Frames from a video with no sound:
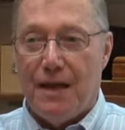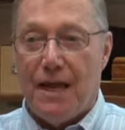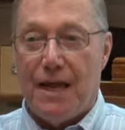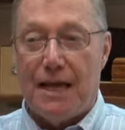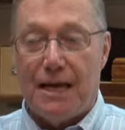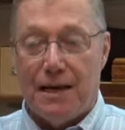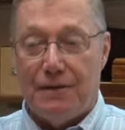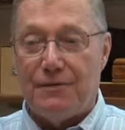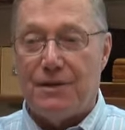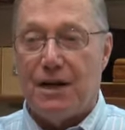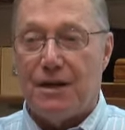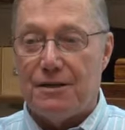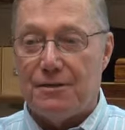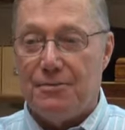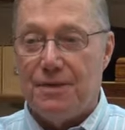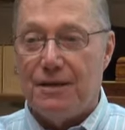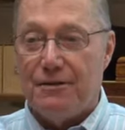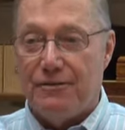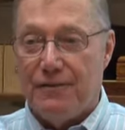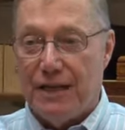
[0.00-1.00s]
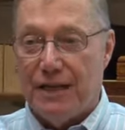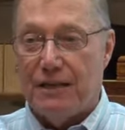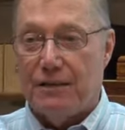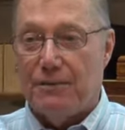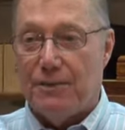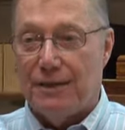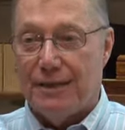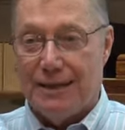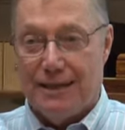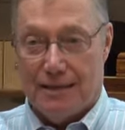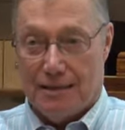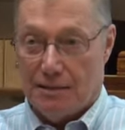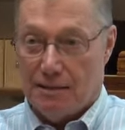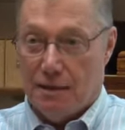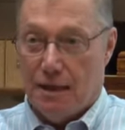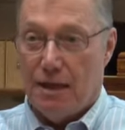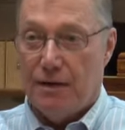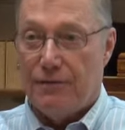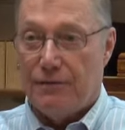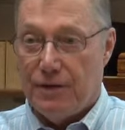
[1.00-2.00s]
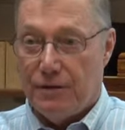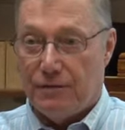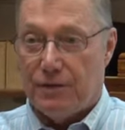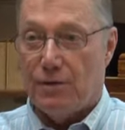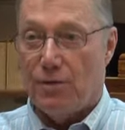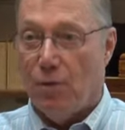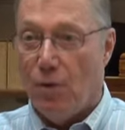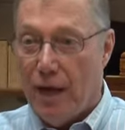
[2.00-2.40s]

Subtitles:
and I've got to be available in a lot of different